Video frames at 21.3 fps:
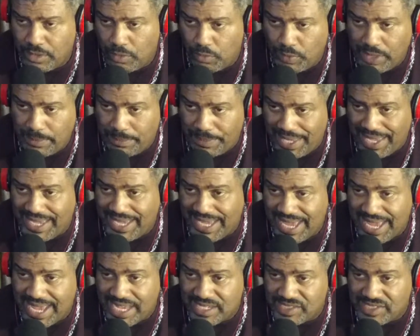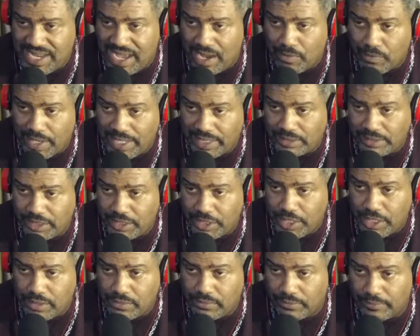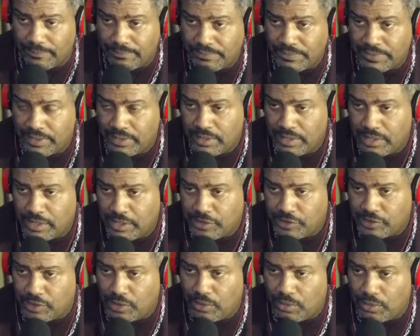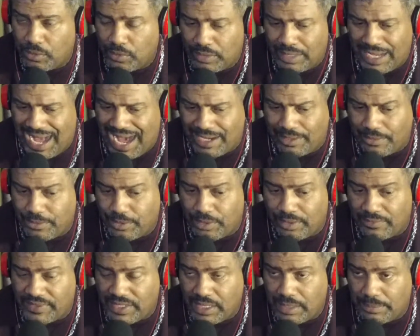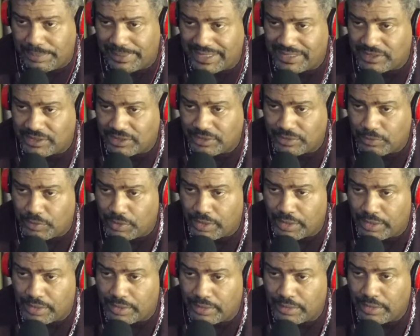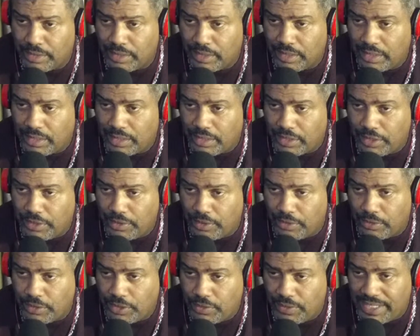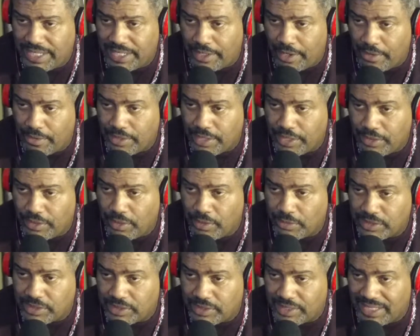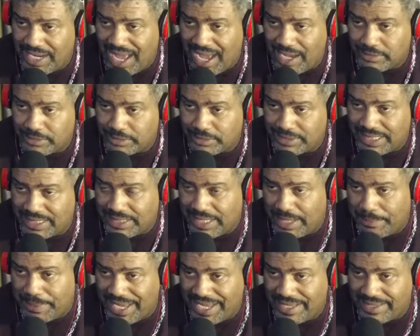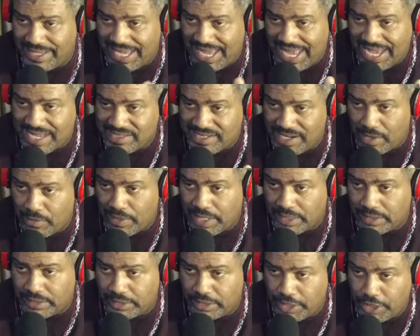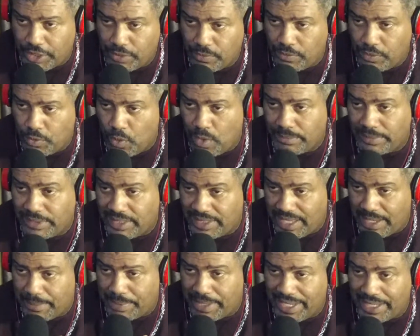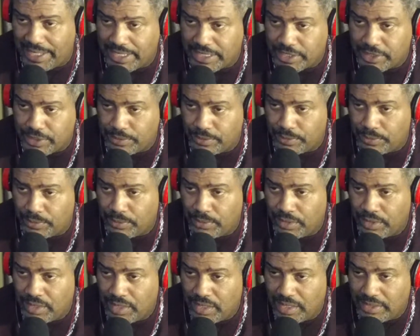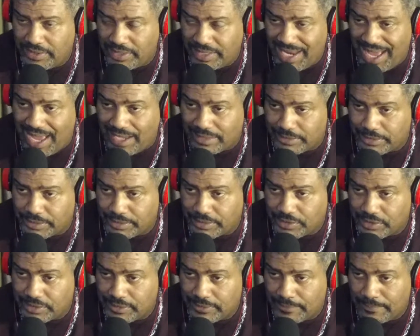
we pay cash directly to you. So I don't know of any places where, you get hurt and you go to the doctor that they pay the cash directly to you. Normally they paying it to the doctors.